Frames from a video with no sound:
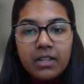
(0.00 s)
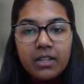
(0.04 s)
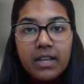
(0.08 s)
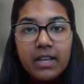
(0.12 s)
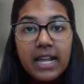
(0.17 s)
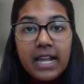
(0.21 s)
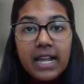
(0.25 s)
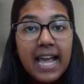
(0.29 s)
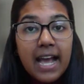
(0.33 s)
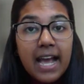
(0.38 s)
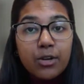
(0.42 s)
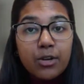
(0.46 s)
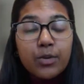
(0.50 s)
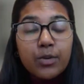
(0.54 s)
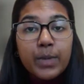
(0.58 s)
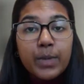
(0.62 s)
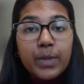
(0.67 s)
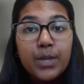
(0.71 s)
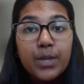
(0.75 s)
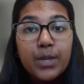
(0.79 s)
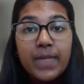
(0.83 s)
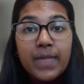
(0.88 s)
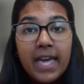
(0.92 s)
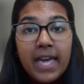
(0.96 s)
And how long were
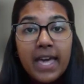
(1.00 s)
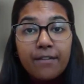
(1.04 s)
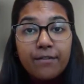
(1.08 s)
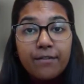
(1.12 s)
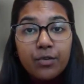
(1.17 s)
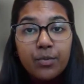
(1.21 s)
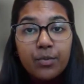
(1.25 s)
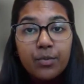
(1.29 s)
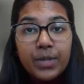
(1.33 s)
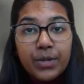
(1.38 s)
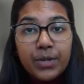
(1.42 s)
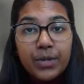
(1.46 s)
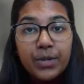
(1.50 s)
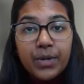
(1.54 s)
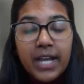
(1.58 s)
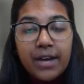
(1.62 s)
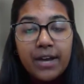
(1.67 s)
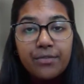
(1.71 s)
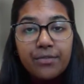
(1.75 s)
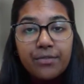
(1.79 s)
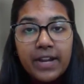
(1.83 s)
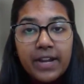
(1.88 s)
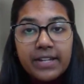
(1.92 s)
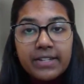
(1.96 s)
you there for with your
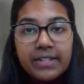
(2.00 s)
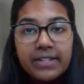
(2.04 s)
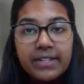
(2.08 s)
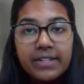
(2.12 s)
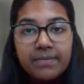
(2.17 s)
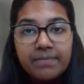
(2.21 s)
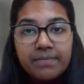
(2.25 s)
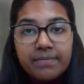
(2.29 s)
girlfriend?